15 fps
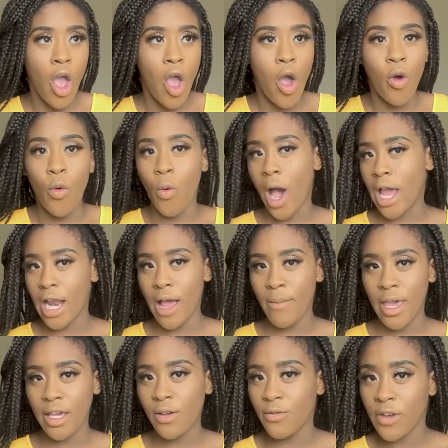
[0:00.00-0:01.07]
why not
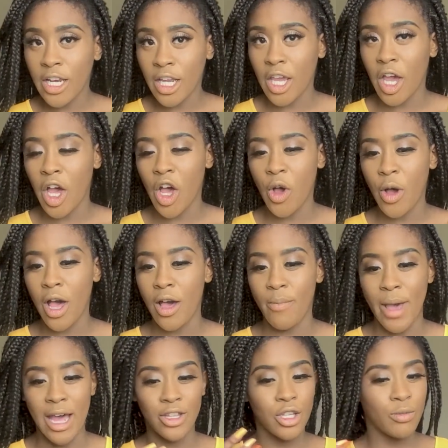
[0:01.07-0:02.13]
make a video
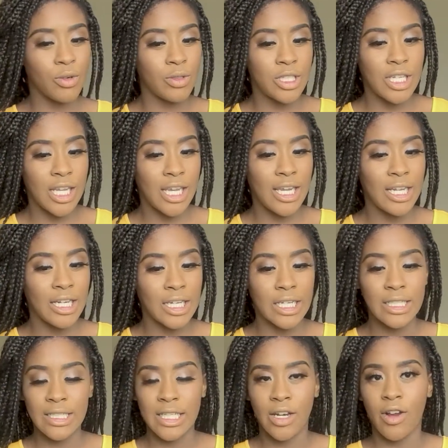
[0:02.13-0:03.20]
about the routine
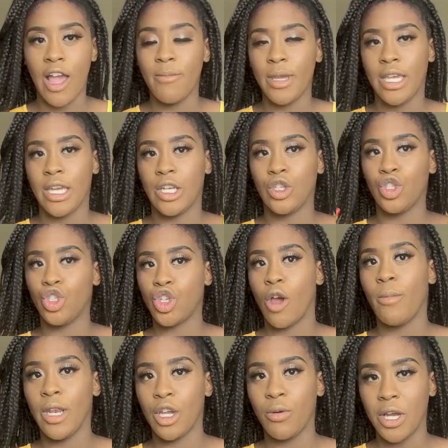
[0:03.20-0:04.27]
considering I've been getting
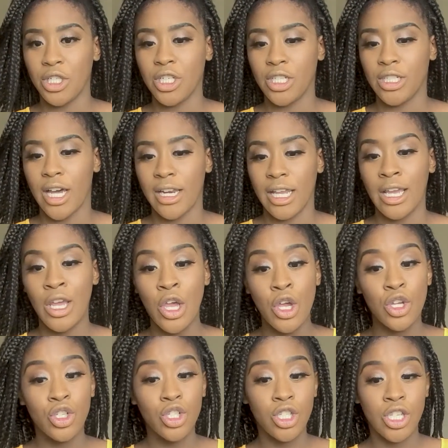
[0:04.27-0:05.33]
so many questions on it.
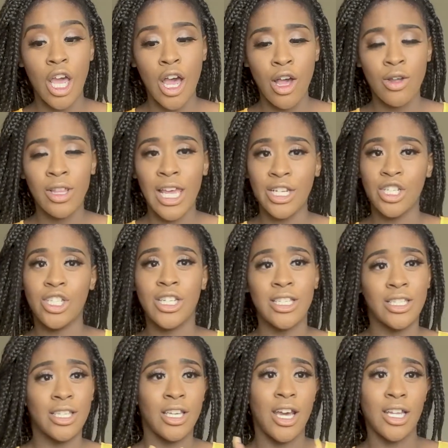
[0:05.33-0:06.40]
So let's
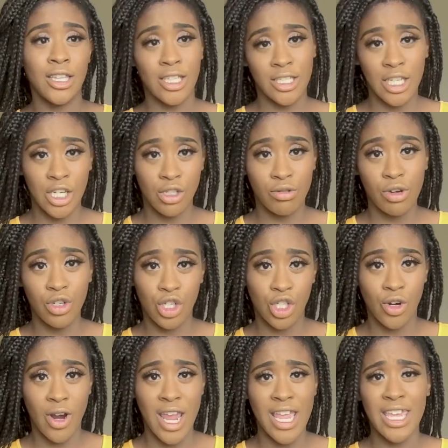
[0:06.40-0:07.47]
just cut this intro
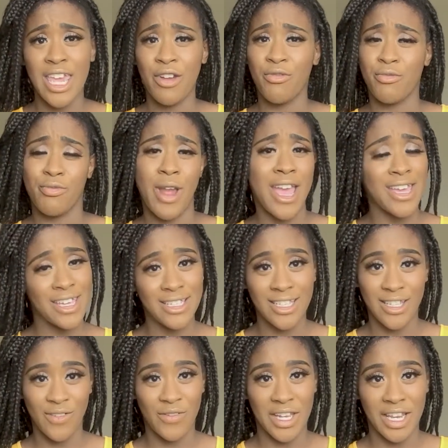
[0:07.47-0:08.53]
short and get right
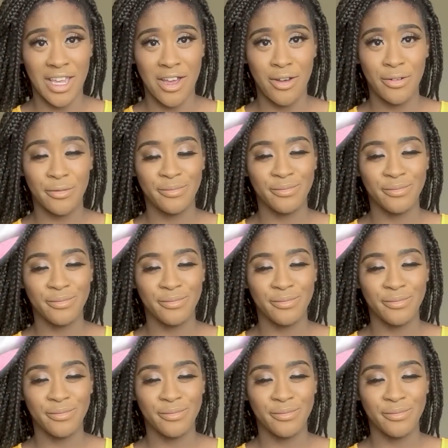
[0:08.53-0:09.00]
into the video.